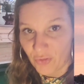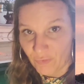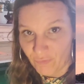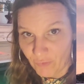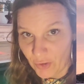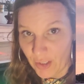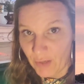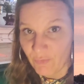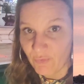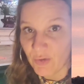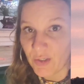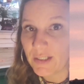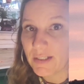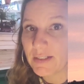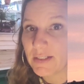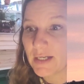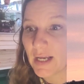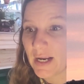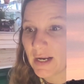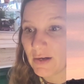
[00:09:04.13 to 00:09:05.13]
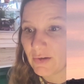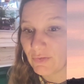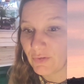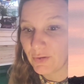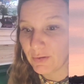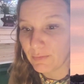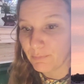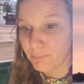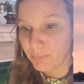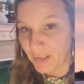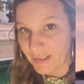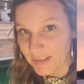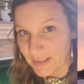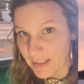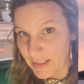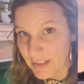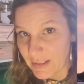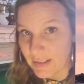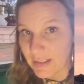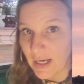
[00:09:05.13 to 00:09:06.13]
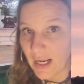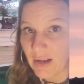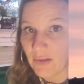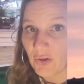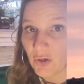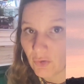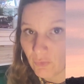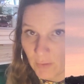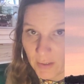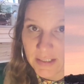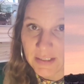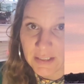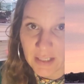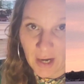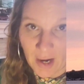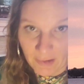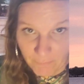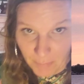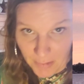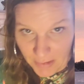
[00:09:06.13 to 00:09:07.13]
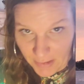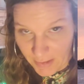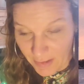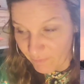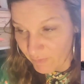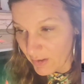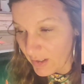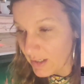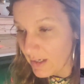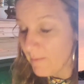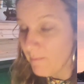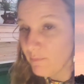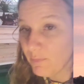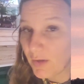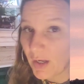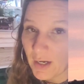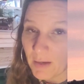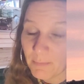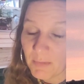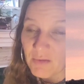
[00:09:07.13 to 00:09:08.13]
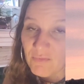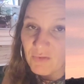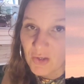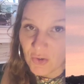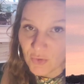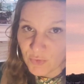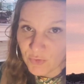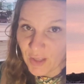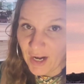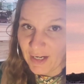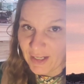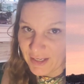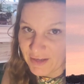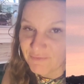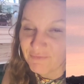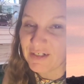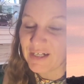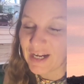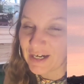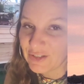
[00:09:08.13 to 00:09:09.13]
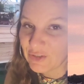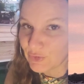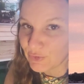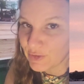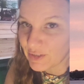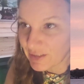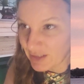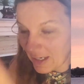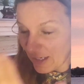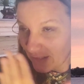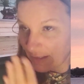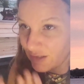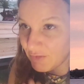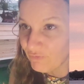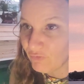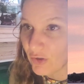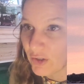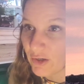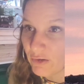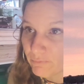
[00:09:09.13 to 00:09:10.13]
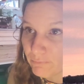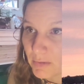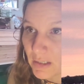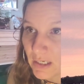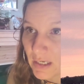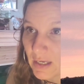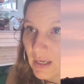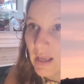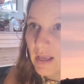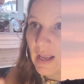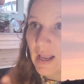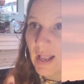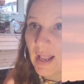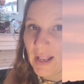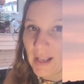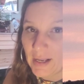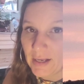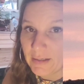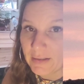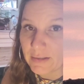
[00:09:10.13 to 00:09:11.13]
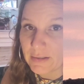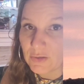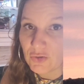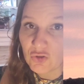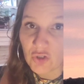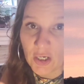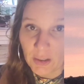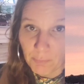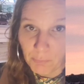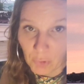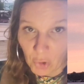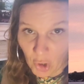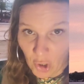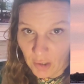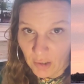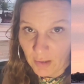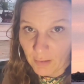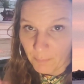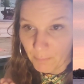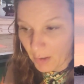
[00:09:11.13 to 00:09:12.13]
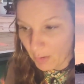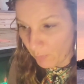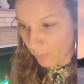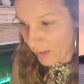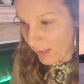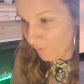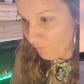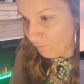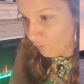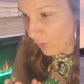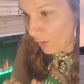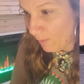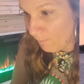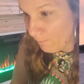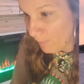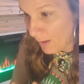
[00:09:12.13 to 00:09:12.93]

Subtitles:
the forgiveness and the blessings and the grace I've been given. And I'm giving you that even as you stand in front of me and try to block my way from